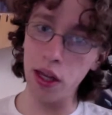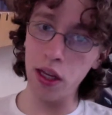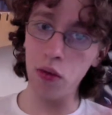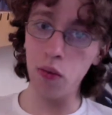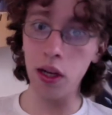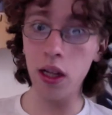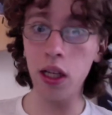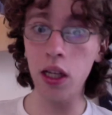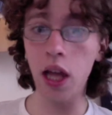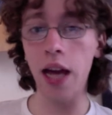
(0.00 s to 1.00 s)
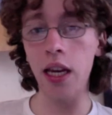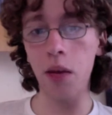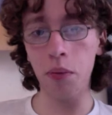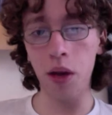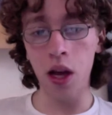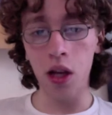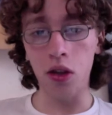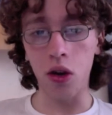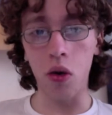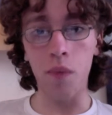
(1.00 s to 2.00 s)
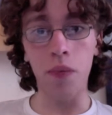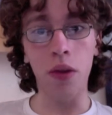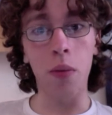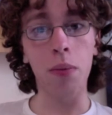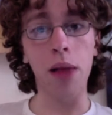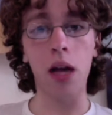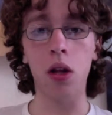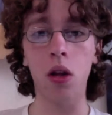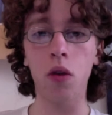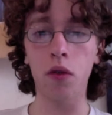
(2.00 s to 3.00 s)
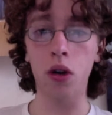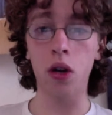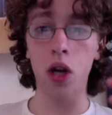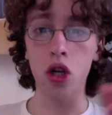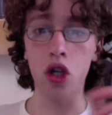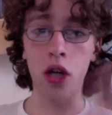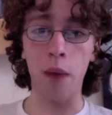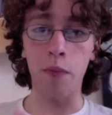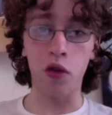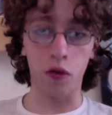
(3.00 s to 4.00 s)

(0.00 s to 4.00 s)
So, Black Clover chapter 4 next week.